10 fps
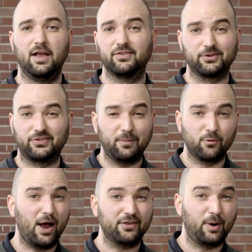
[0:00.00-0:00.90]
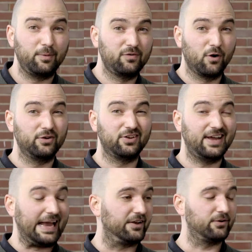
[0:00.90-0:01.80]
So to summarize what we've learned
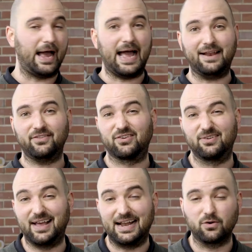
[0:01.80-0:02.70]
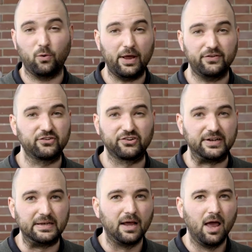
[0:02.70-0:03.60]
today and to answer that
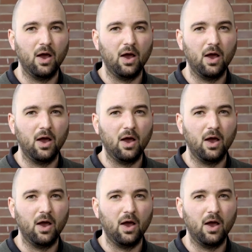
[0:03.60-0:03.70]
question,